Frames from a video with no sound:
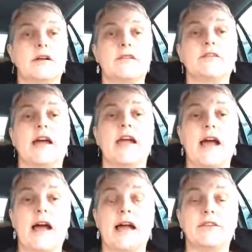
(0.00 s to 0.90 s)
right.
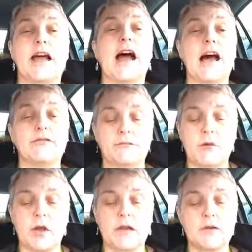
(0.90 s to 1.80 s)
I have
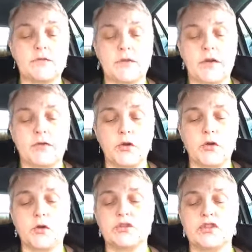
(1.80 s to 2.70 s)
put a few
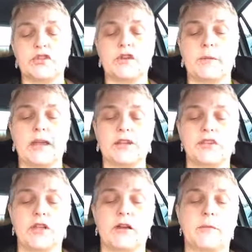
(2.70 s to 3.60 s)
notes just so I make
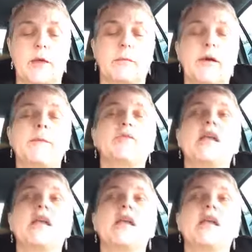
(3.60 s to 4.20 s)
sure that I remember.